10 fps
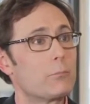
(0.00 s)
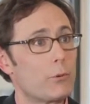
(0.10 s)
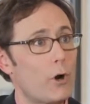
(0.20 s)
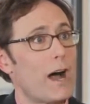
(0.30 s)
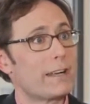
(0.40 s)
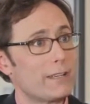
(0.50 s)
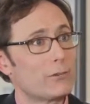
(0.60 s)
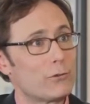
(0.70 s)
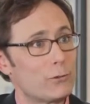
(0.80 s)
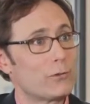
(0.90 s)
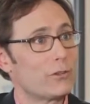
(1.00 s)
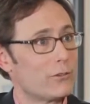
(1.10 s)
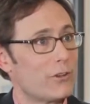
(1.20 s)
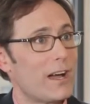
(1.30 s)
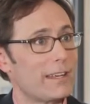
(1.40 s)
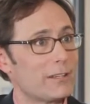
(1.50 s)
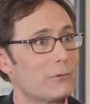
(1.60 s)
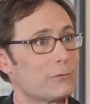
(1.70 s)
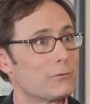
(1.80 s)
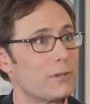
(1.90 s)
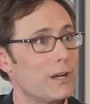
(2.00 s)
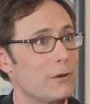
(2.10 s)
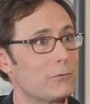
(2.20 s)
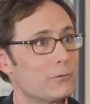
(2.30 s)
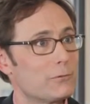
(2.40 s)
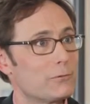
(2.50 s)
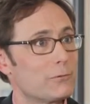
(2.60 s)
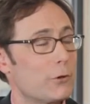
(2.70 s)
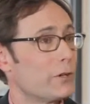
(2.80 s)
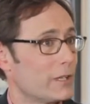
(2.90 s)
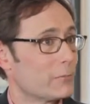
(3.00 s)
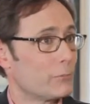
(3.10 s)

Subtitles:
brought into the design of learning